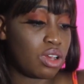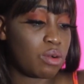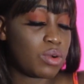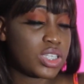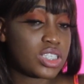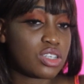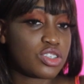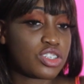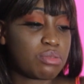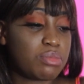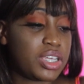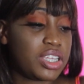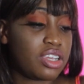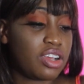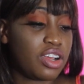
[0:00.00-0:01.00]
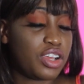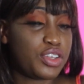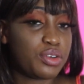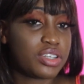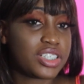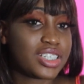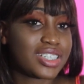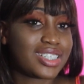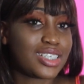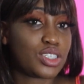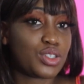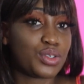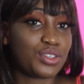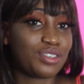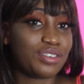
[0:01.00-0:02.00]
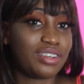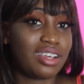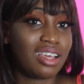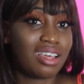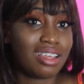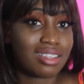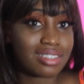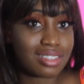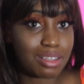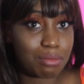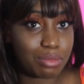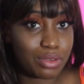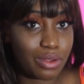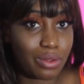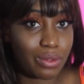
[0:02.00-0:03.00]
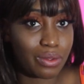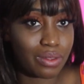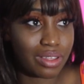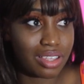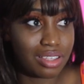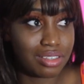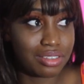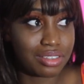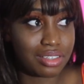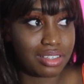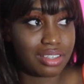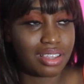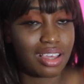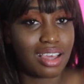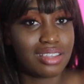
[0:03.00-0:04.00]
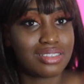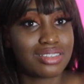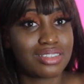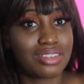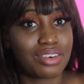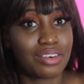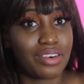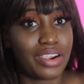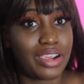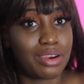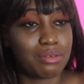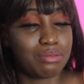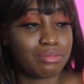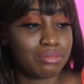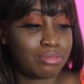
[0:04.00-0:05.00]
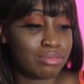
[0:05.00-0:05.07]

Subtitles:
What social media are you addicted to? Simple, easy, Instagram.